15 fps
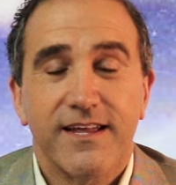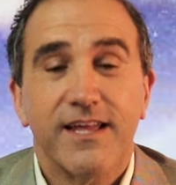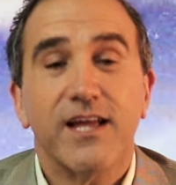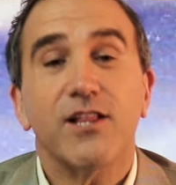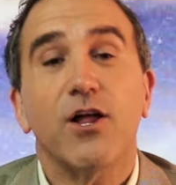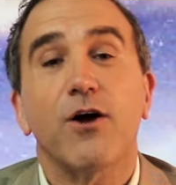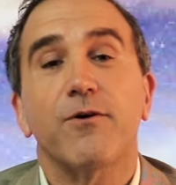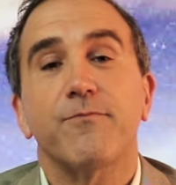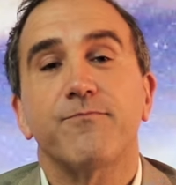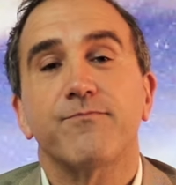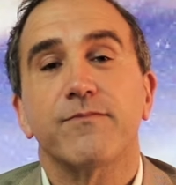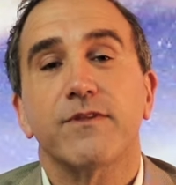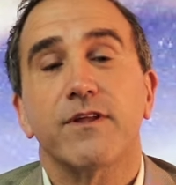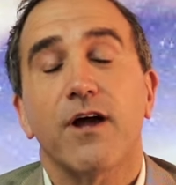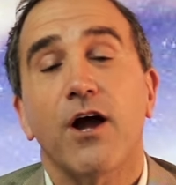Hello.
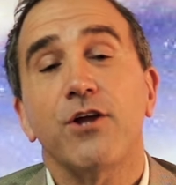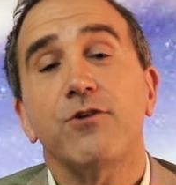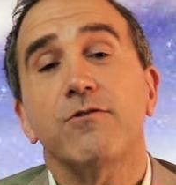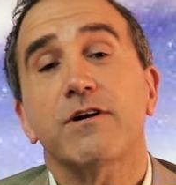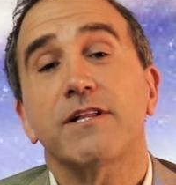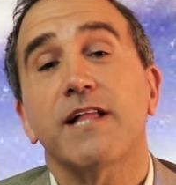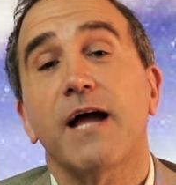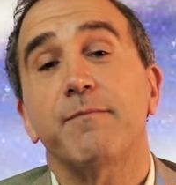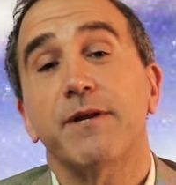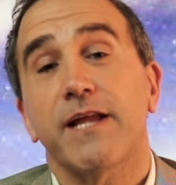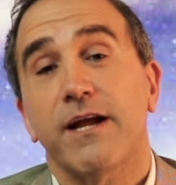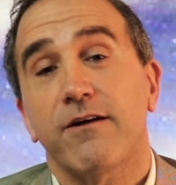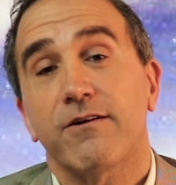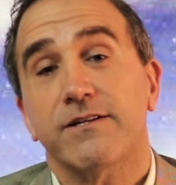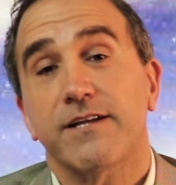Are you a climate
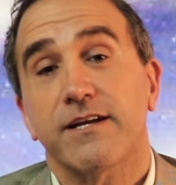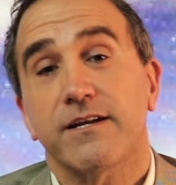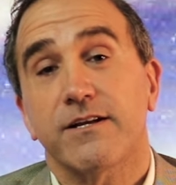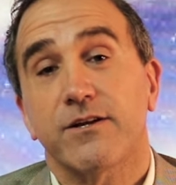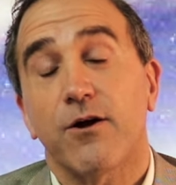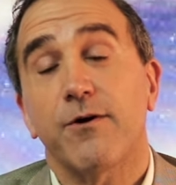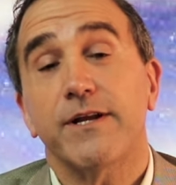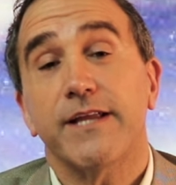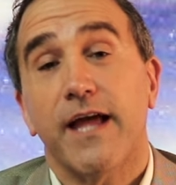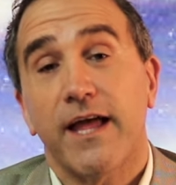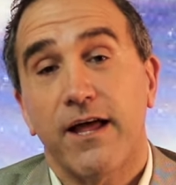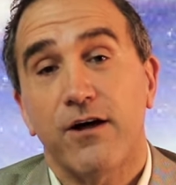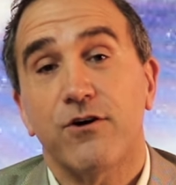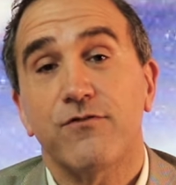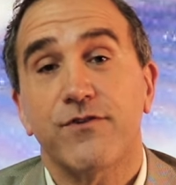heretic going to
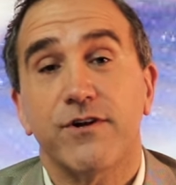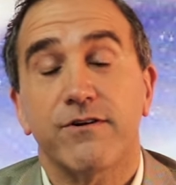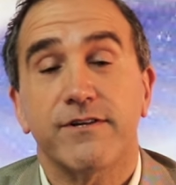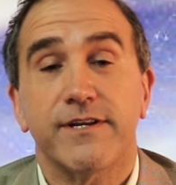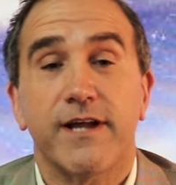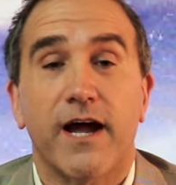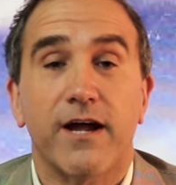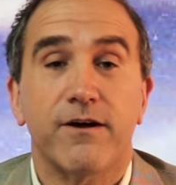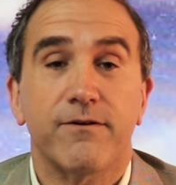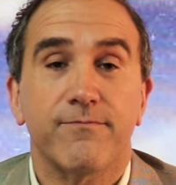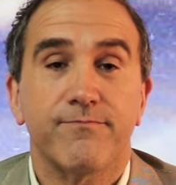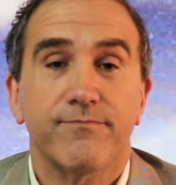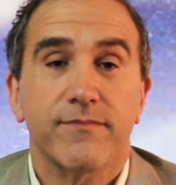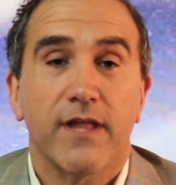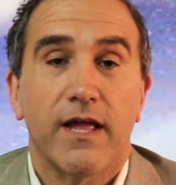hell for your denial?
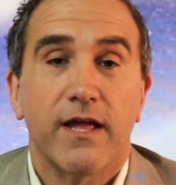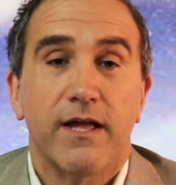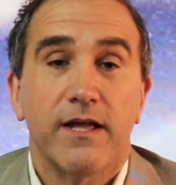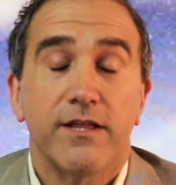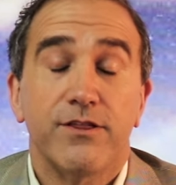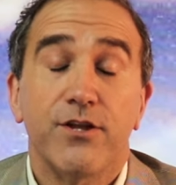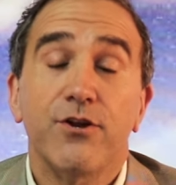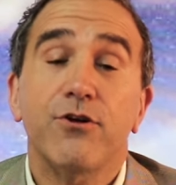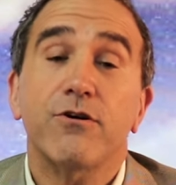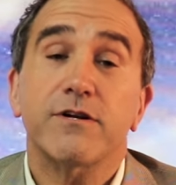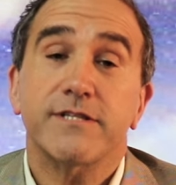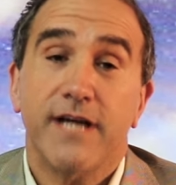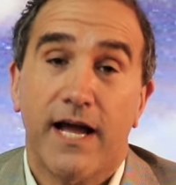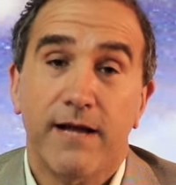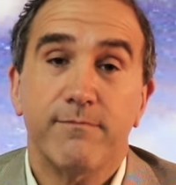The New
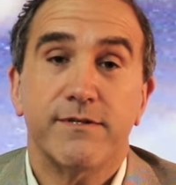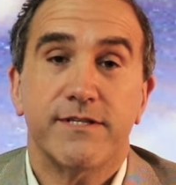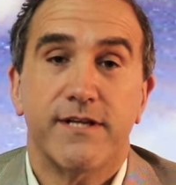York Times